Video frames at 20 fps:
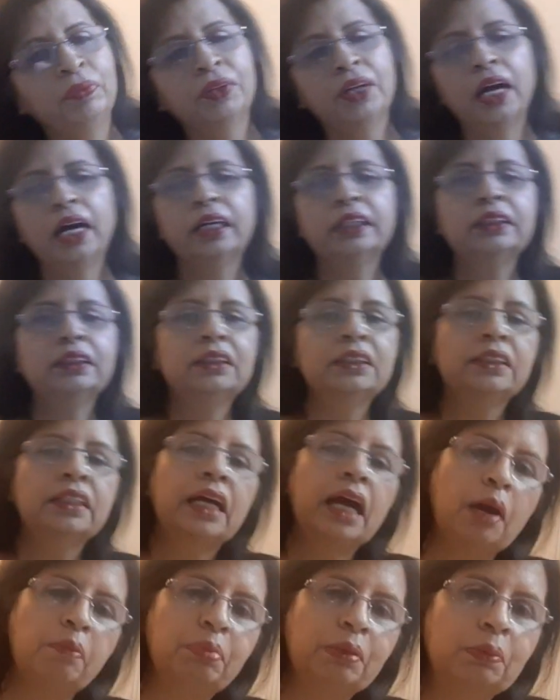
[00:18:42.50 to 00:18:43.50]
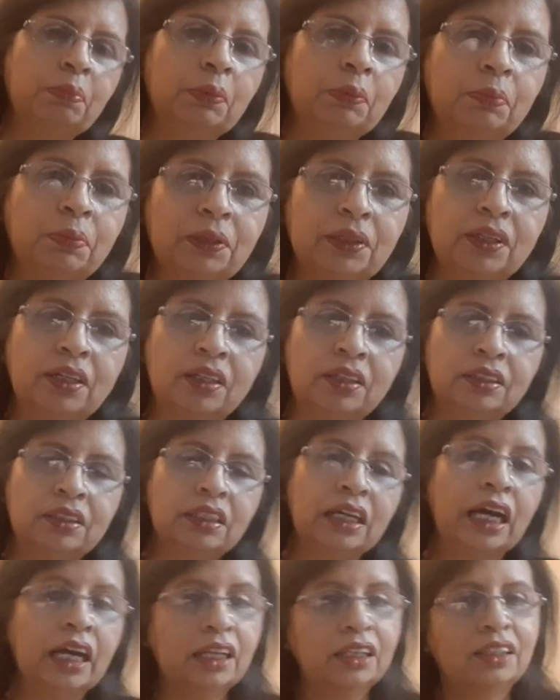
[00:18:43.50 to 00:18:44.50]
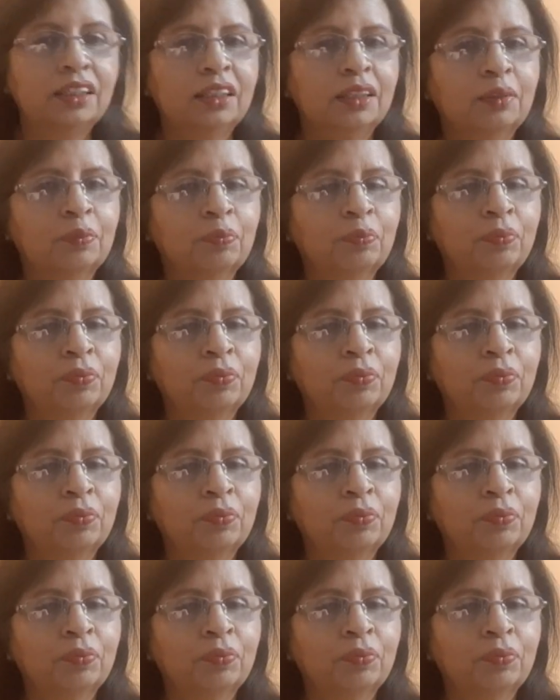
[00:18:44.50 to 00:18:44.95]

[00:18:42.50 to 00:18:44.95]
and happy people are healthy.